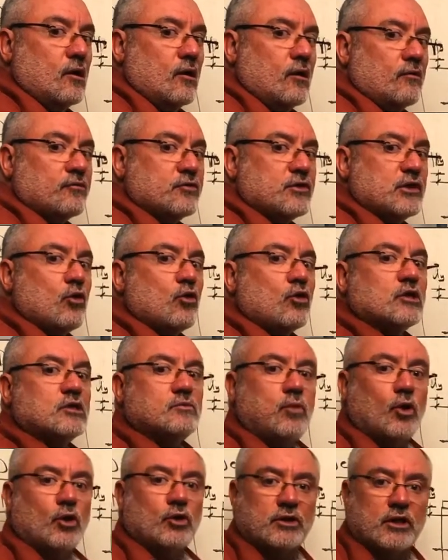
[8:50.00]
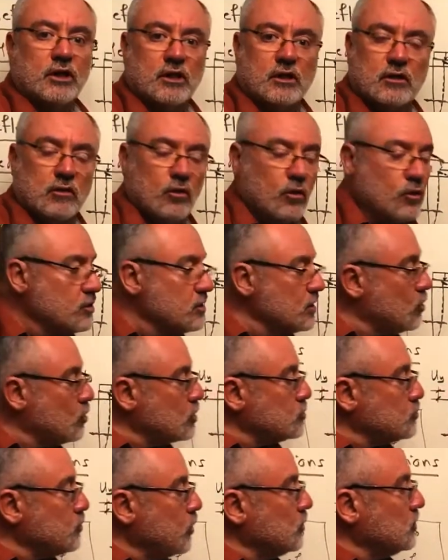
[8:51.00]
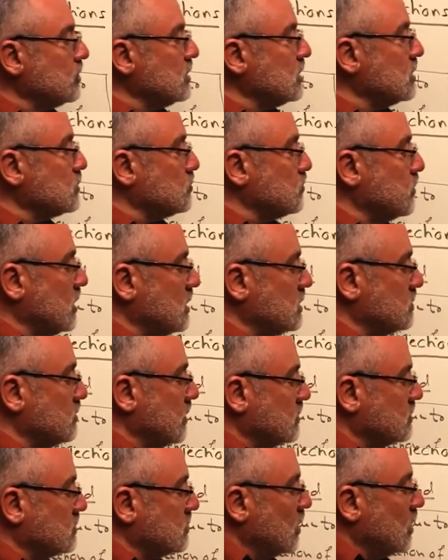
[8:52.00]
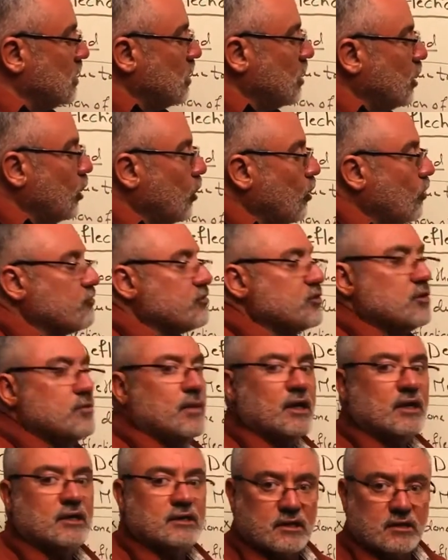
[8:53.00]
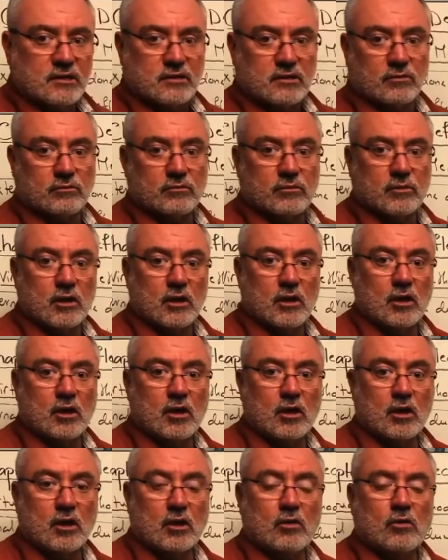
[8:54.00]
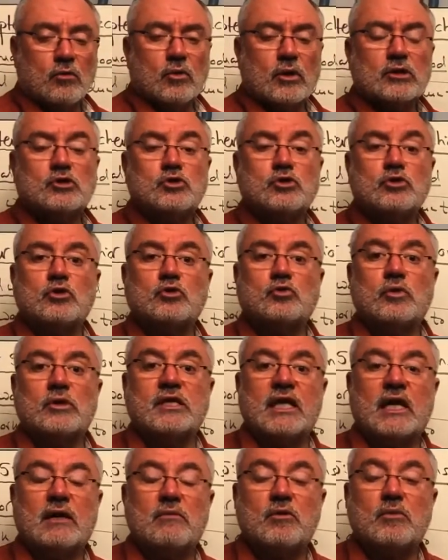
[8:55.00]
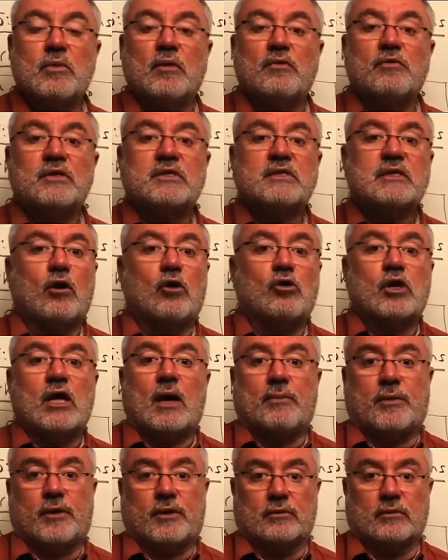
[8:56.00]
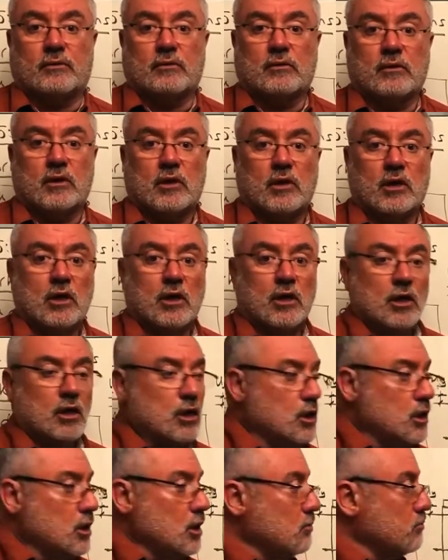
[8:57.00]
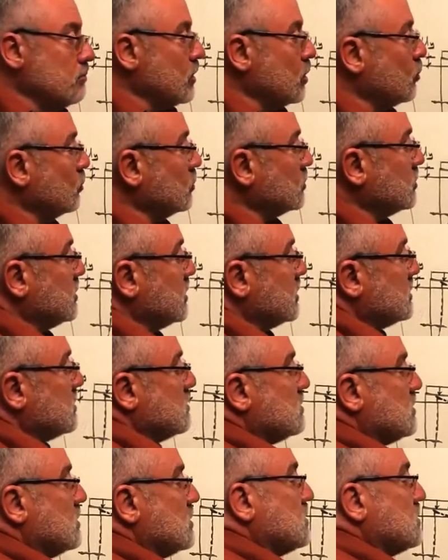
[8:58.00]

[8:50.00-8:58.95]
of the corresponding displacement of the main system. One student will tell me, but this cannot happen because this is a